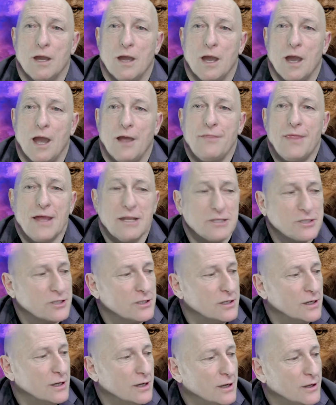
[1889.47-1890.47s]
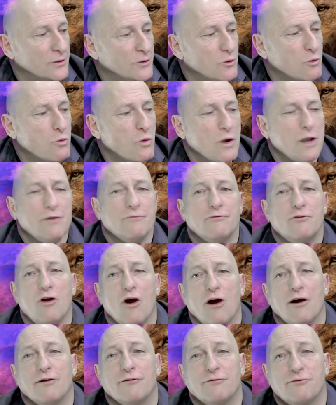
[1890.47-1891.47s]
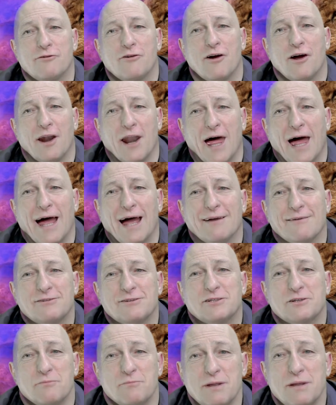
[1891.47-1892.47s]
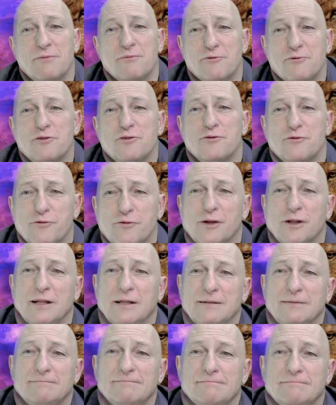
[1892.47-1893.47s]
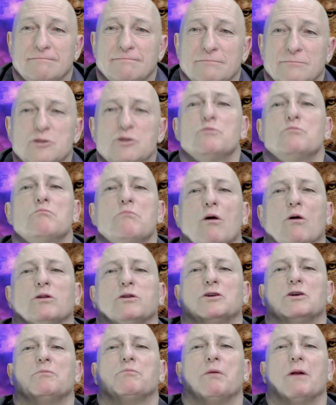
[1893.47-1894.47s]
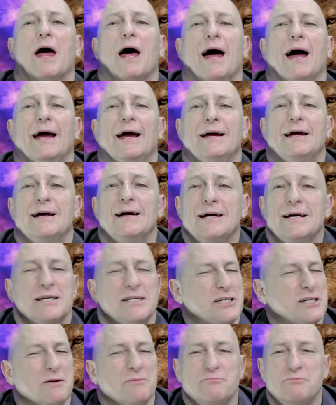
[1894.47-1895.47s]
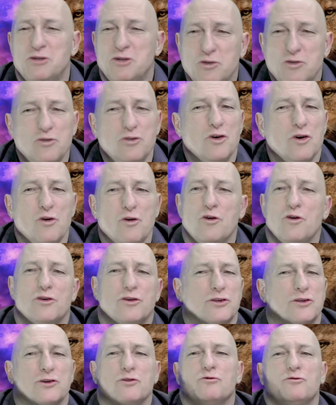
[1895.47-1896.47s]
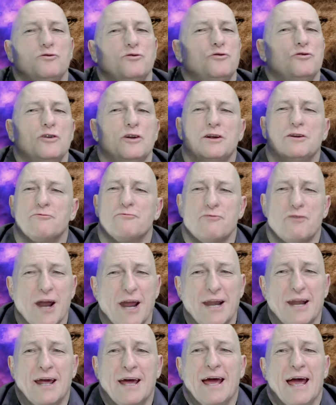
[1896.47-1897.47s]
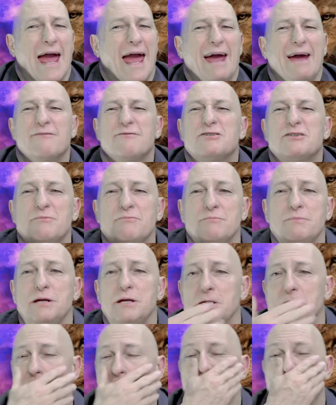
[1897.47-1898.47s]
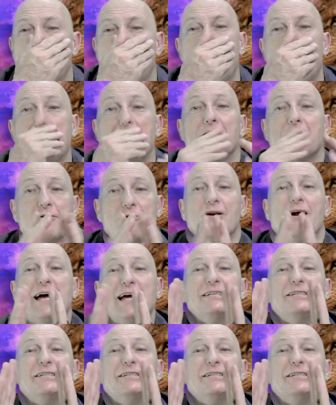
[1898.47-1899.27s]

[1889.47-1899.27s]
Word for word: And that's the will of God for our lives to be fruitful, to multiply, subdue the earth, to rule and reign, have dominion in Christ